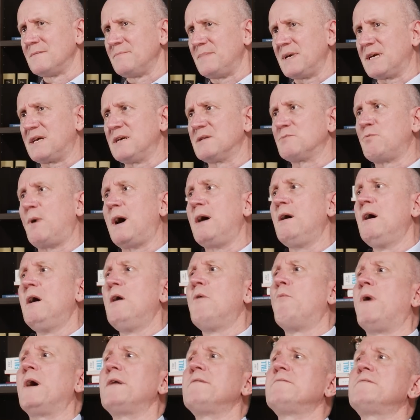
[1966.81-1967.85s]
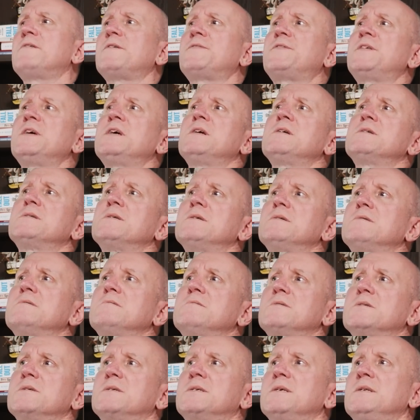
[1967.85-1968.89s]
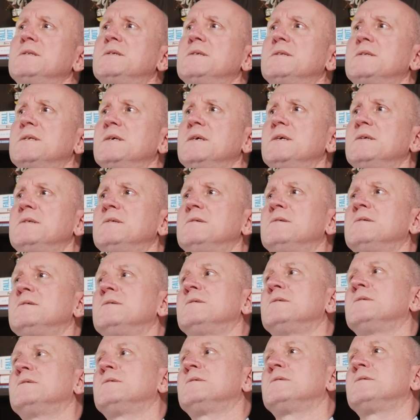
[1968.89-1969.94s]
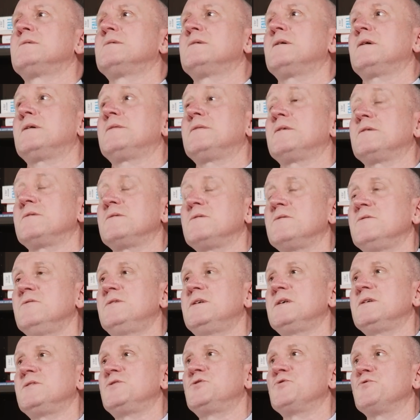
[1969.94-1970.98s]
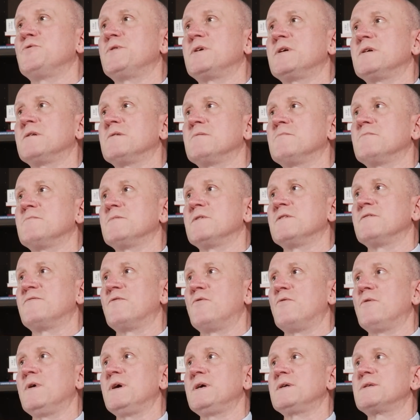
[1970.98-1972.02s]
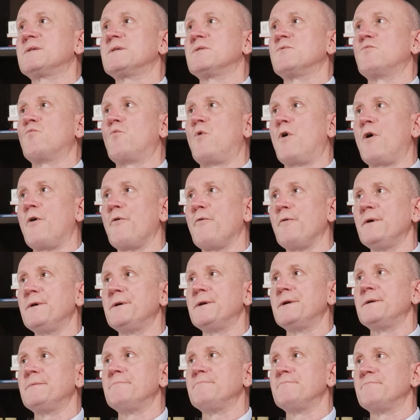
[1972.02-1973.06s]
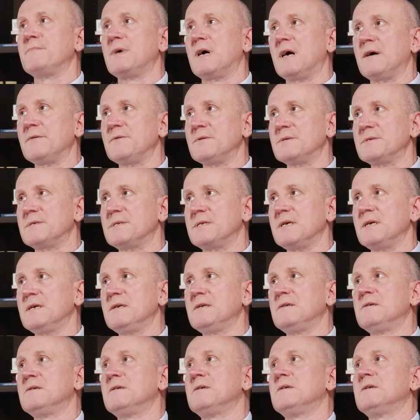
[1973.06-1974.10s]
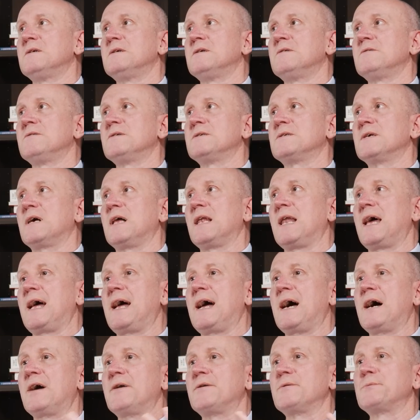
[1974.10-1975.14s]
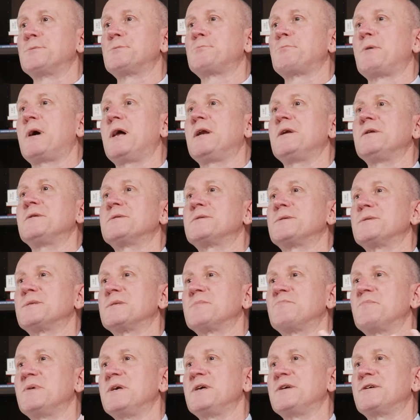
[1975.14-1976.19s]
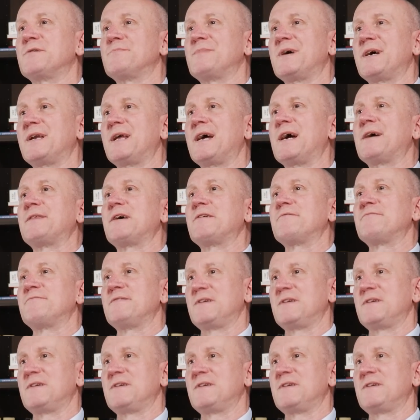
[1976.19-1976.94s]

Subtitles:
Because one of the things that Jacinta did and that you did during The Voice and Warren and others did is allowed Australians to speak about how they